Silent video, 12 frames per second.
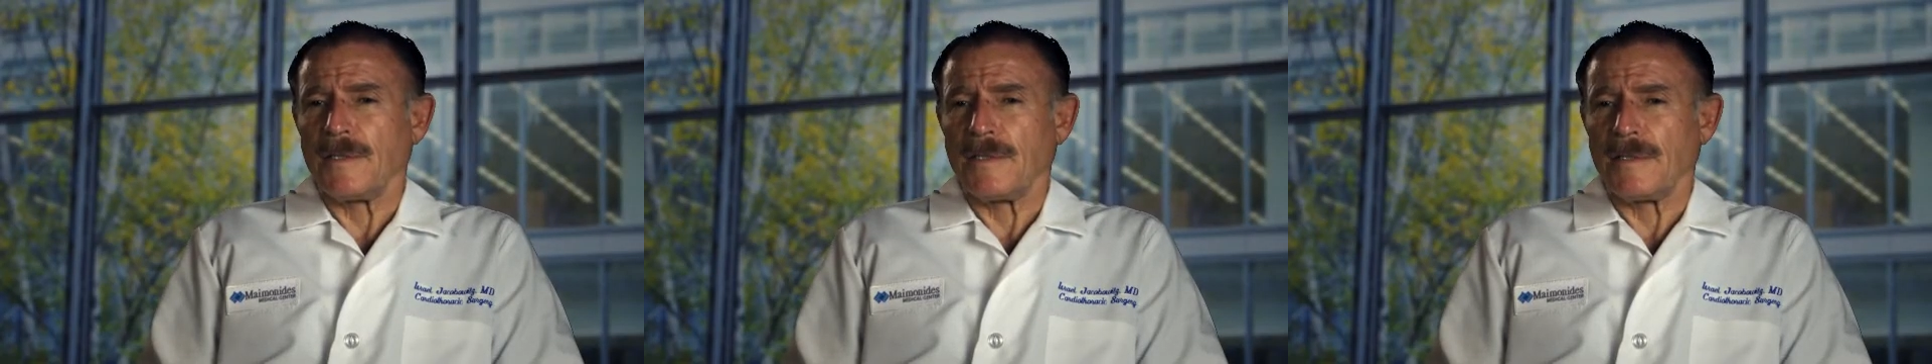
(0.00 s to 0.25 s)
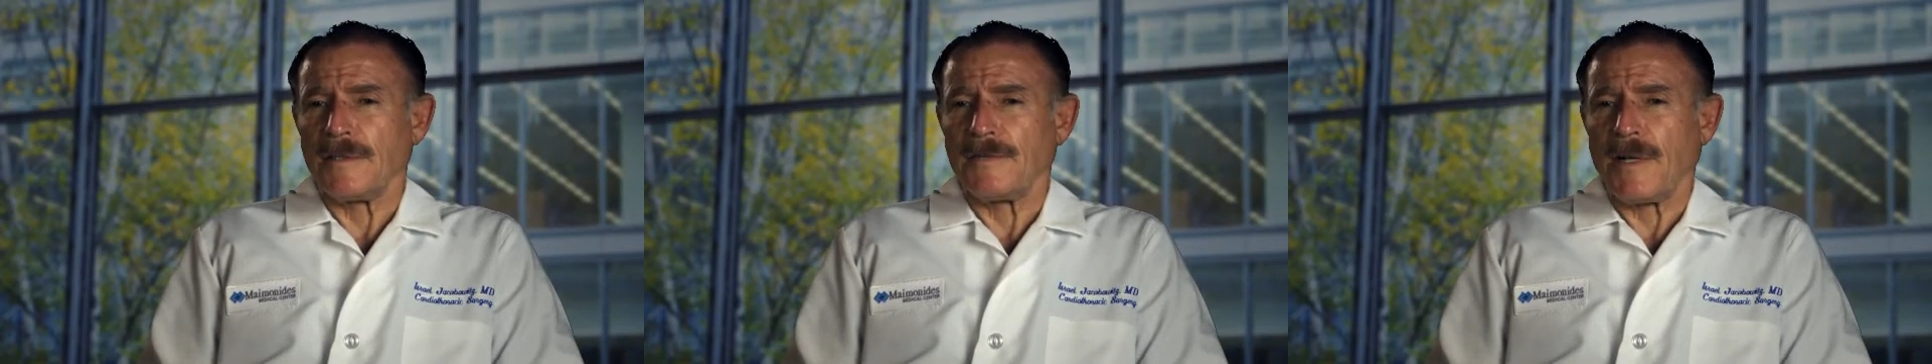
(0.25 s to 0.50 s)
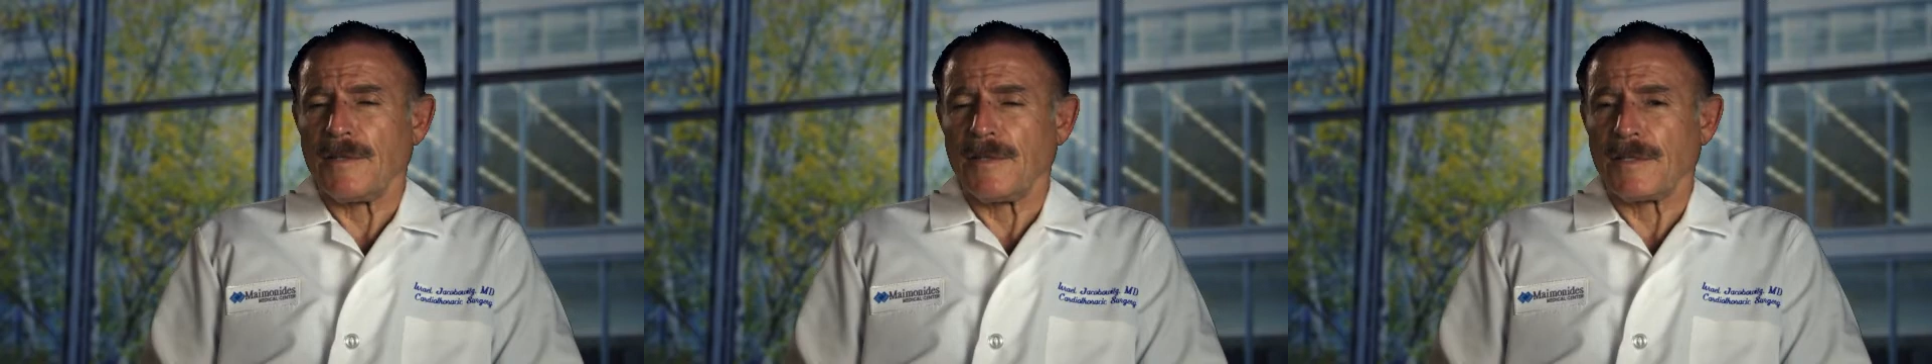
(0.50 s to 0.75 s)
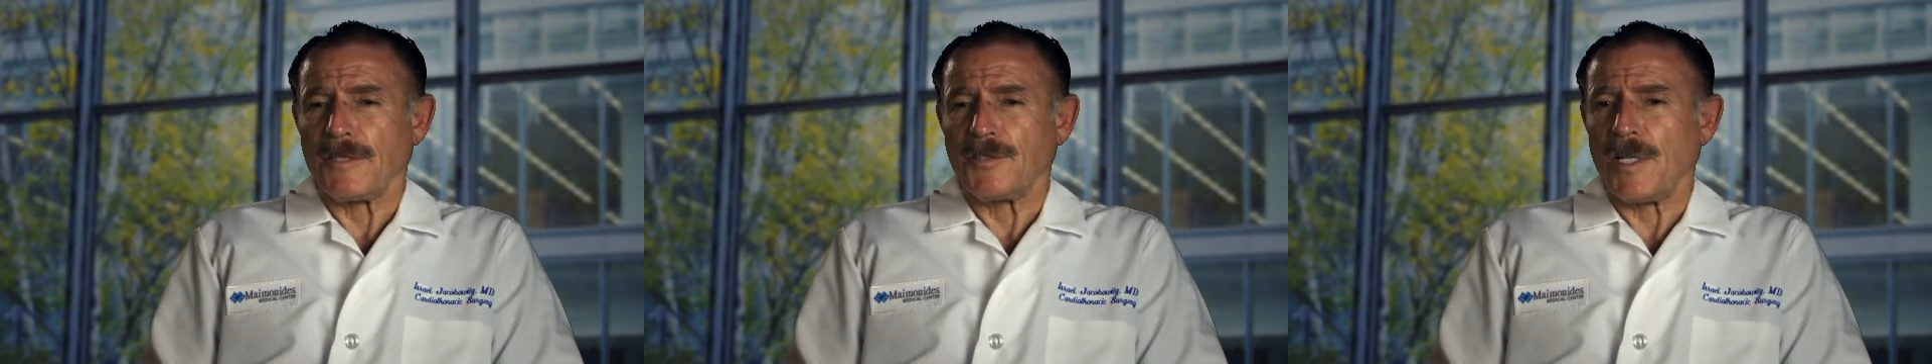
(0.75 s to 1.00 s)
Uh, if I
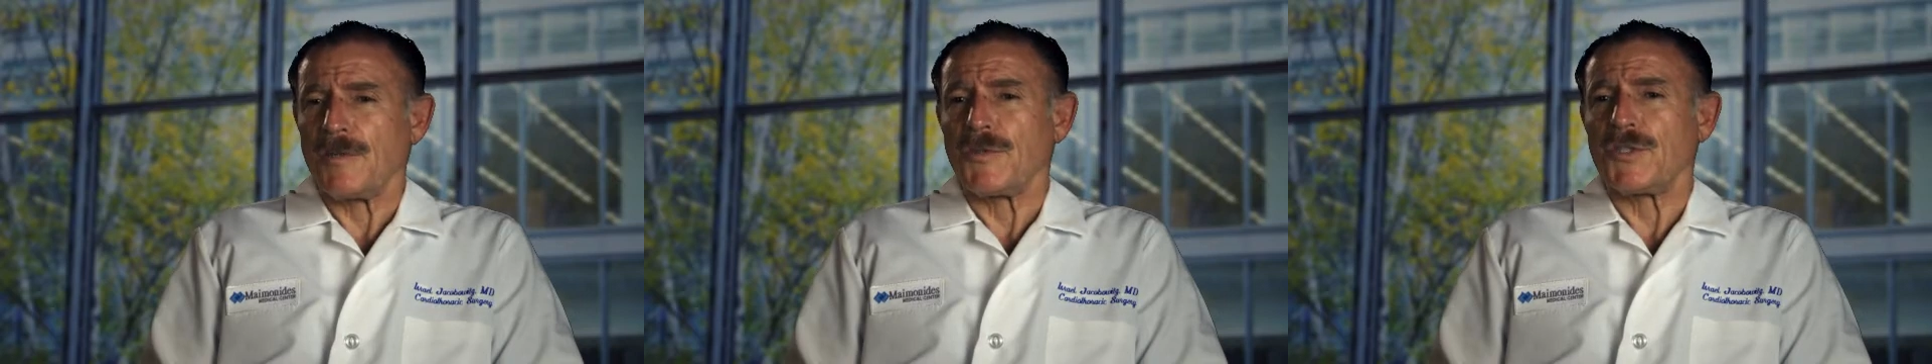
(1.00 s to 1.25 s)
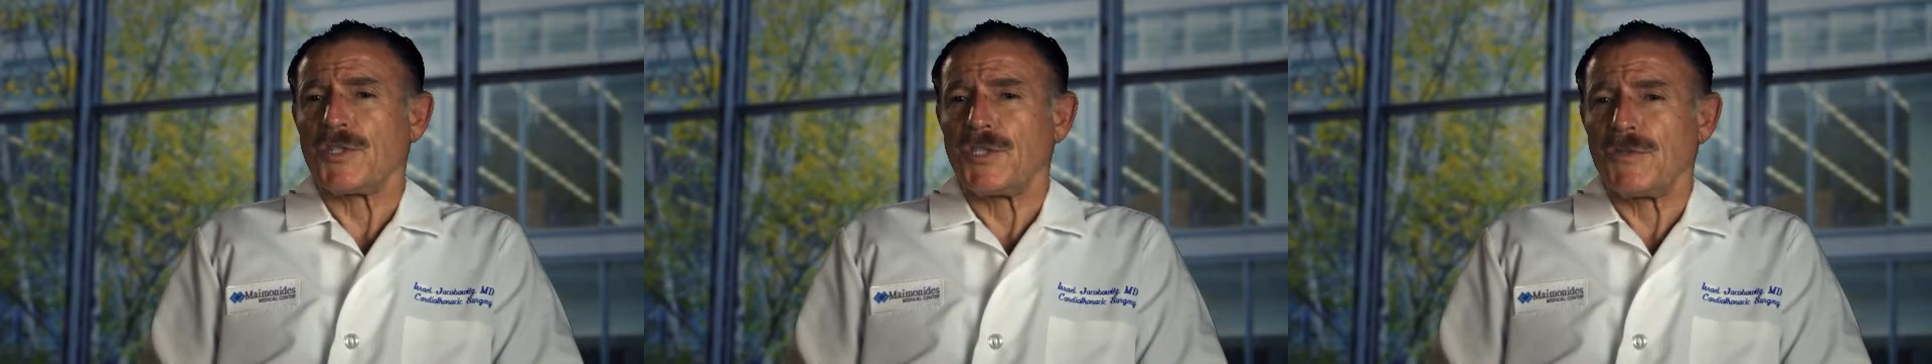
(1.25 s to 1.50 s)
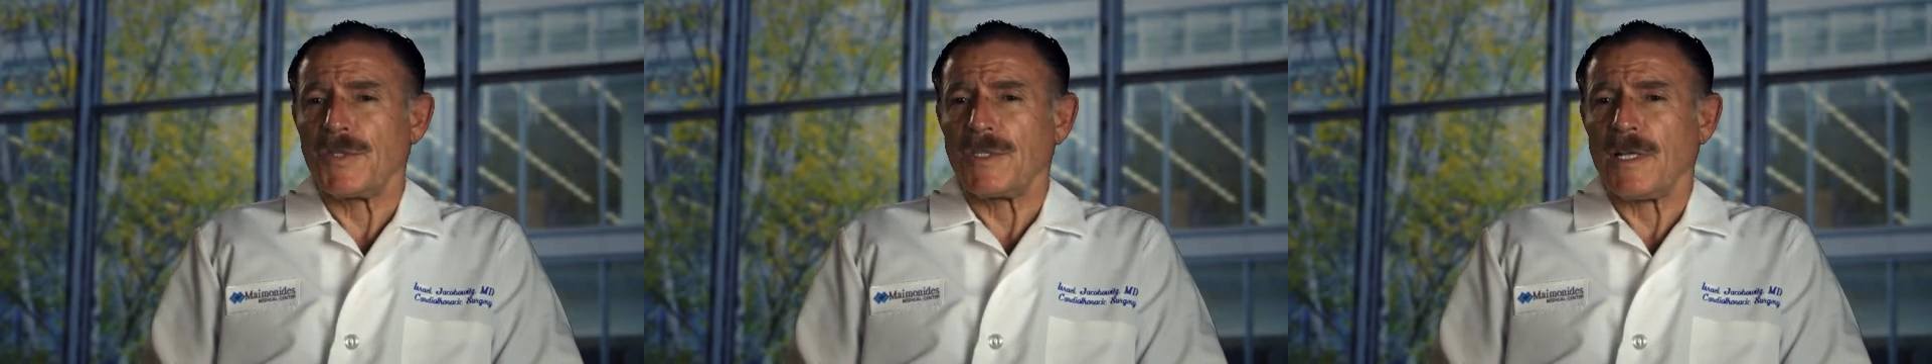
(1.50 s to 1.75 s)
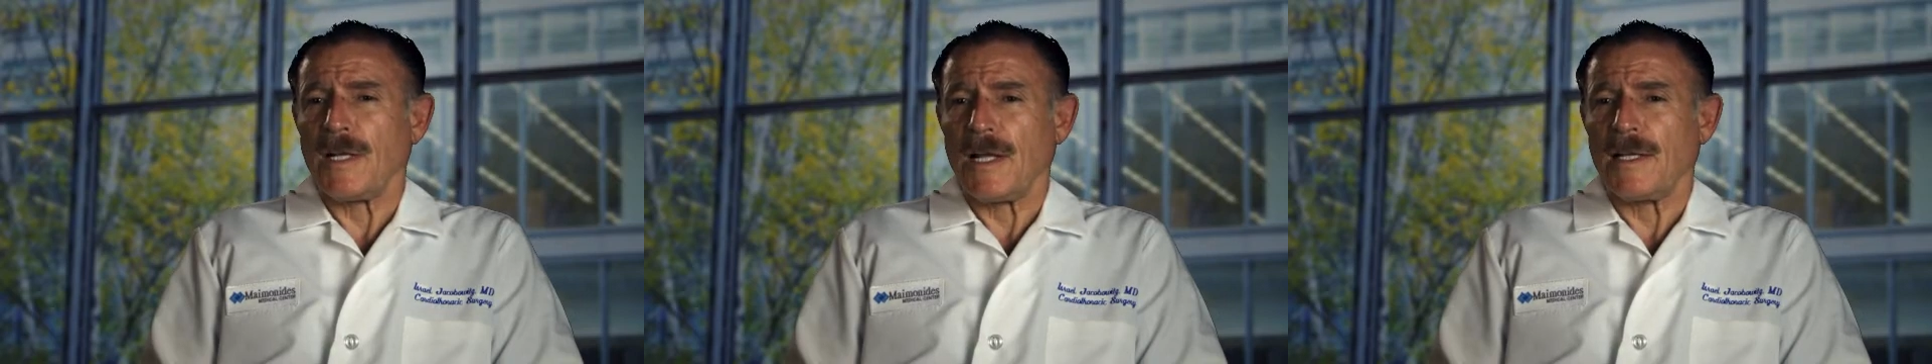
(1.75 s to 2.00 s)
look at general surgery
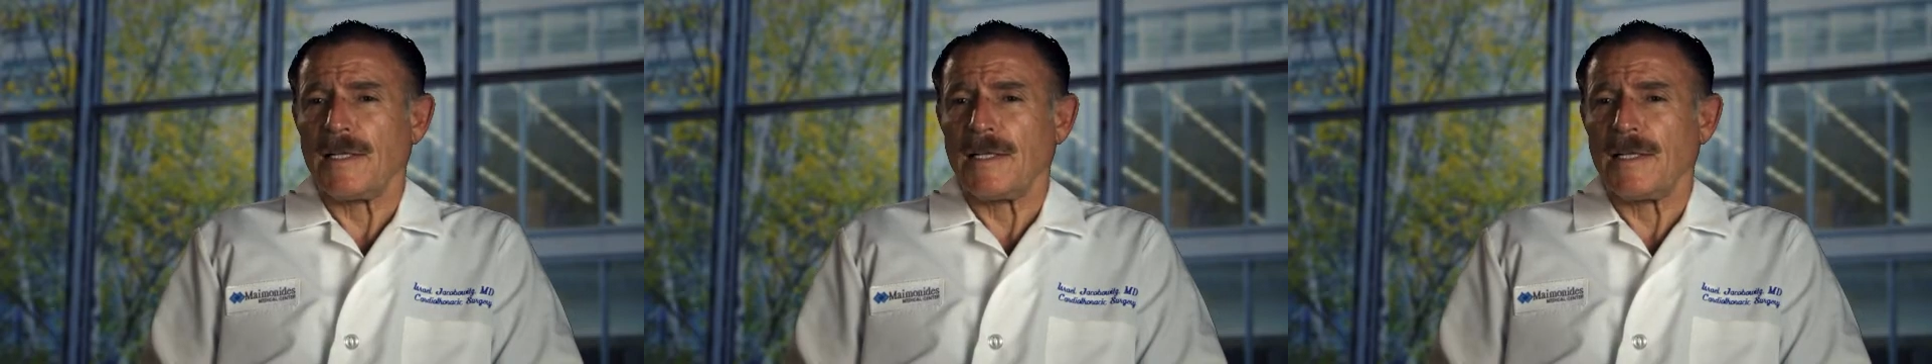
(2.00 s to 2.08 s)
today,